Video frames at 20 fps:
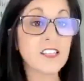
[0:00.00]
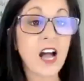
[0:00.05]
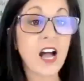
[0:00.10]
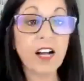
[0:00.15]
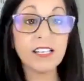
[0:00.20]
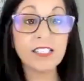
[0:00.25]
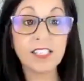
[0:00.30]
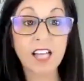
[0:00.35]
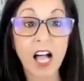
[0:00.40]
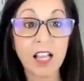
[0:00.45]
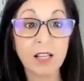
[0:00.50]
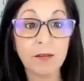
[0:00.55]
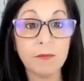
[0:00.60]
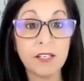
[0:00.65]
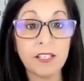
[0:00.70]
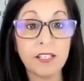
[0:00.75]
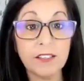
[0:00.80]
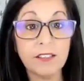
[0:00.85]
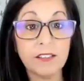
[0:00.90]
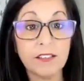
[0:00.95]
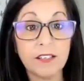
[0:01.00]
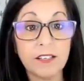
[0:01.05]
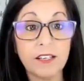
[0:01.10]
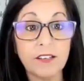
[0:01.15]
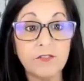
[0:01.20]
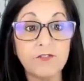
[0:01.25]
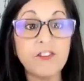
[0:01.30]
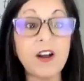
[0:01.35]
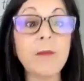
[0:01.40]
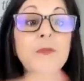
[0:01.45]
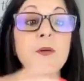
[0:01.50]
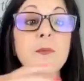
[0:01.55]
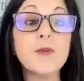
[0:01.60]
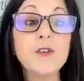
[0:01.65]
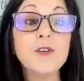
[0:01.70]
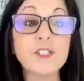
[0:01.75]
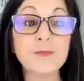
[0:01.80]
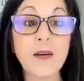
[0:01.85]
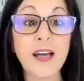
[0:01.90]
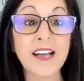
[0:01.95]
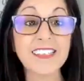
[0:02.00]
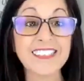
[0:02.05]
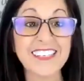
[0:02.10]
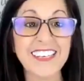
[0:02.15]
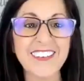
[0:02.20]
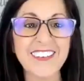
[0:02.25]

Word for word: song of solomon from the perspective